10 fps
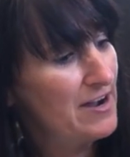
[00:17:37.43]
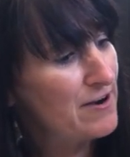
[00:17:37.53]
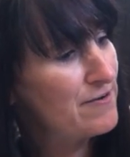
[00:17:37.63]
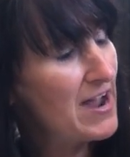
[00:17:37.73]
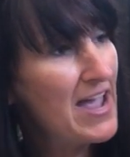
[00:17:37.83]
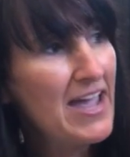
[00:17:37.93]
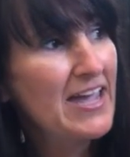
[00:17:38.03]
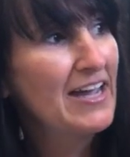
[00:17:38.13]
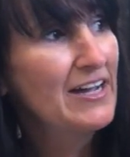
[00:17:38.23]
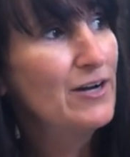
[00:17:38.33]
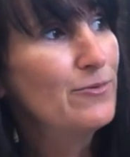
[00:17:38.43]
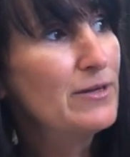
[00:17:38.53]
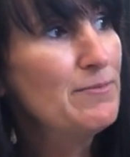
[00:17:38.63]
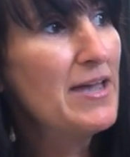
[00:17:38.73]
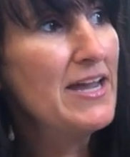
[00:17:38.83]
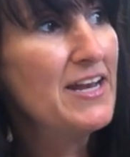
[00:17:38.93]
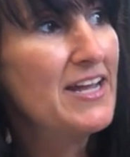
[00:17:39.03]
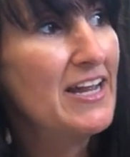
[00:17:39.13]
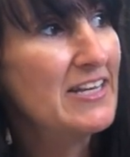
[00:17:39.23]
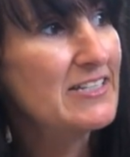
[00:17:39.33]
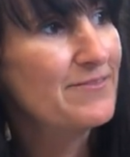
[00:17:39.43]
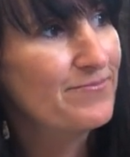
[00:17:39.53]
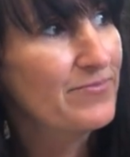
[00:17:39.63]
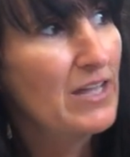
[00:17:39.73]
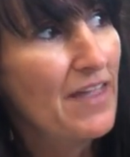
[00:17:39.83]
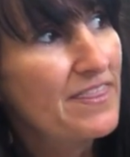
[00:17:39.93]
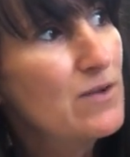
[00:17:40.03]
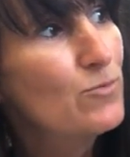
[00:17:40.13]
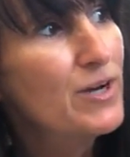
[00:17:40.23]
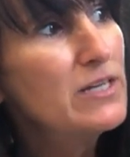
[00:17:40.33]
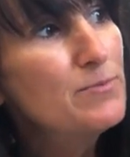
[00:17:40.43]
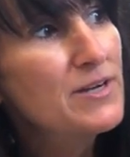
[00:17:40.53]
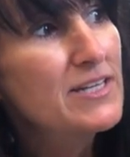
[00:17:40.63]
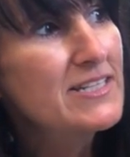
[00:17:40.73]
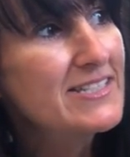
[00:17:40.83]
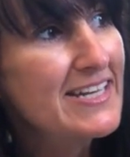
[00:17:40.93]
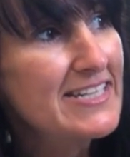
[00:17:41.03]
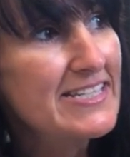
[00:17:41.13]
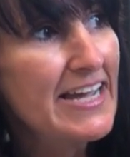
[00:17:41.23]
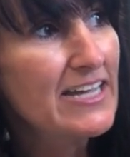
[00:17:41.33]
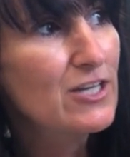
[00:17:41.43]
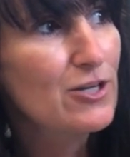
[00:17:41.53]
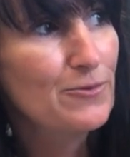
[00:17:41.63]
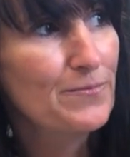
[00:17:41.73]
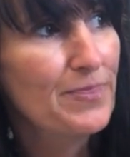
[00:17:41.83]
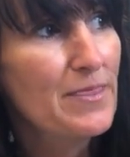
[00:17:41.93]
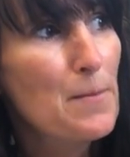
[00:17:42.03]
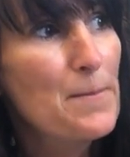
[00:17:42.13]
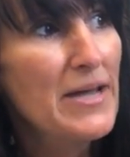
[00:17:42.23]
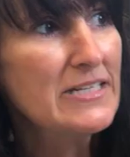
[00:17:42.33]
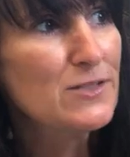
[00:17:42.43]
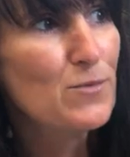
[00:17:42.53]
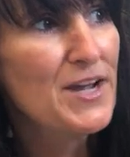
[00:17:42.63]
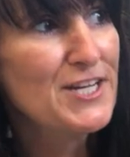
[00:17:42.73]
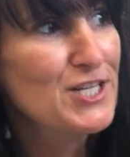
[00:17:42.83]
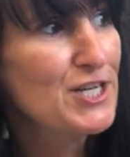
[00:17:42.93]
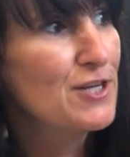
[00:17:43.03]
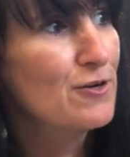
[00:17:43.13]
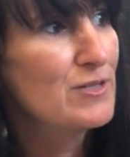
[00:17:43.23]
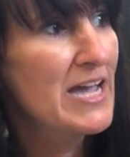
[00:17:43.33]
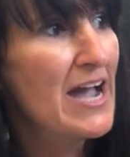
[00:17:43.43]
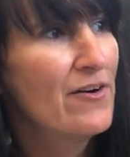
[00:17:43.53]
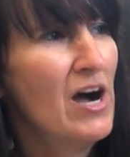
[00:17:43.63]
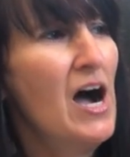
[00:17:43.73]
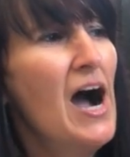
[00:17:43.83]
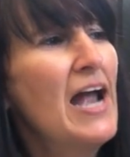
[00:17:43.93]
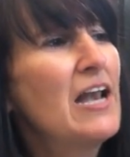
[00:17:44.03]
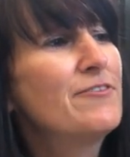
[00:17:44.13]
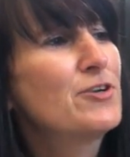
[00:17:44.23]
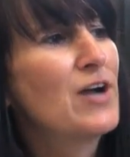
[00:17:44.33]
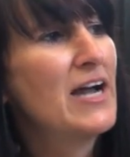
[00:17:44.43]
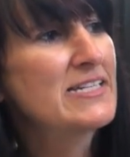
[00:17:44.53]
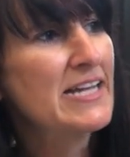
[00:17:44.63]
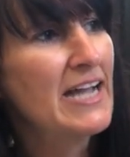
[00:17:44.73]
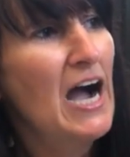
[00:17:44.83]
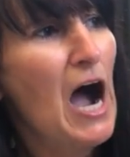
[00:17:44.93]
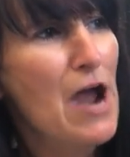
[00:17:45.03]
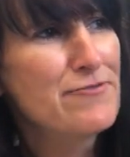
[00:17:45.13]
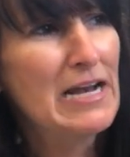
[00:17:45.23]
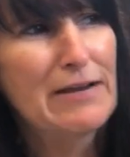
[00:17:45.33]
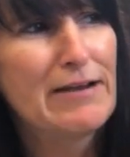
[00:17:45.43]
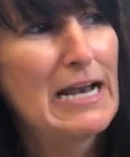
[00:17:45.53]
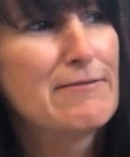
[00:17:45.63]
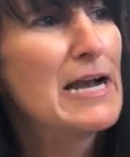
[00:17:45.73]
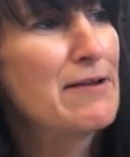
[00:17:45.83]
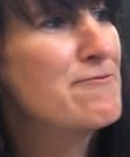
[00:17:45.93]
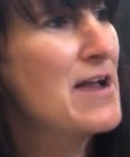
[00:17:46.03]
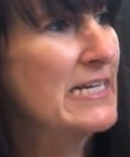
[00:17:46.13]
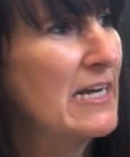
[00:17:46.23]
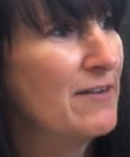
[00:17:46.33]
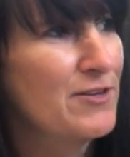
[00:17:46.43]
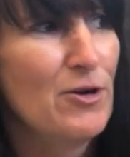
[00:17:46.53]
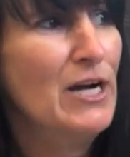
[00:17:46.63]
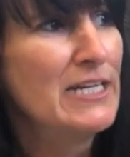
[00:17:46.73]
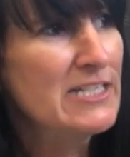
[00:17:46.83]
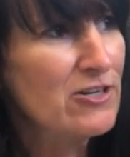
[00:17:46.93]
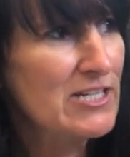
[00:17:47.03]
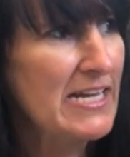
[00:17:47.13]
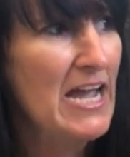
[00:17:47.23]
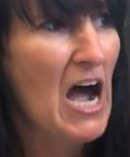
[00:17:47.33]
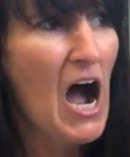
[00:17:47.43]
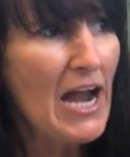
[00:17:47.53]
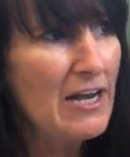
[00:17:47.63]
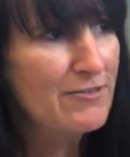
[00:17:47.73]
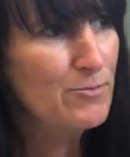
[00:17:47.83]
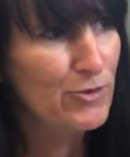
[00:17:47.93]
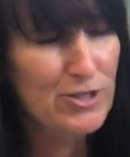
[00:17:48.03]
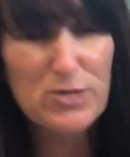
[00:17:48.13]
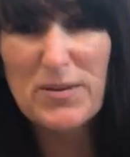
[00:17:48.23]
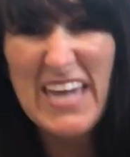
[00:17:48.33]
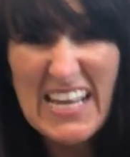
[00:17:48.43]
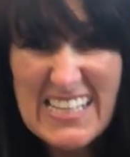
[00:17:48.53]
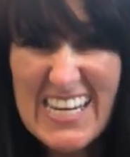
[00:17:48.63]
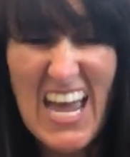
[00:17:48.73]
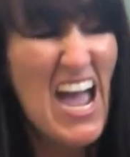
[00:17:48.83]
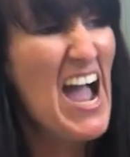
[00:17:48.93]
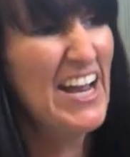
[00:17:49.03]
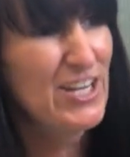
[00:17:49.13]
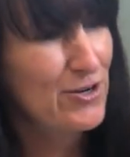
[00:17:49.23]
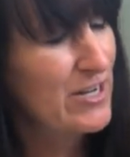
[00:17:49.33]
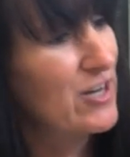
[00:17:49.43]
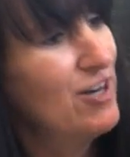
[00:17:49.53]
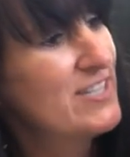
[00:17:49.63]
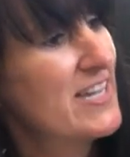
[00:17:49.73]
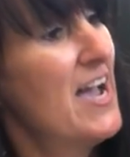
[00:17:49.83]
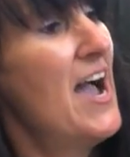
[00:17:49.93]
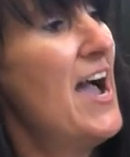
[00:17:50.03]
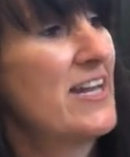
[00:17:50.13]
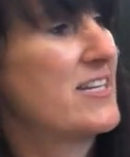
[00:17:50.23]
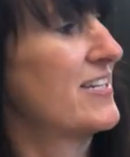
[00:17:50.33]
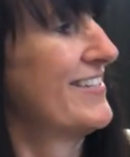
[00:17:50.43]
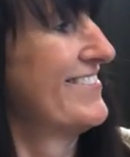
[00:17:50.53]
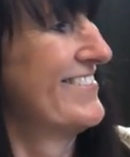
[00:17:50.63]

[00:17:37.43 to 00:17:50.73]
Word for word: Hooray, we made it. Then Wordy Birdie says thank you the best way she knows how. I love you guys. Like, I really, really, really, really love you. Seriously, I love you more than spaghetti and unicorns and...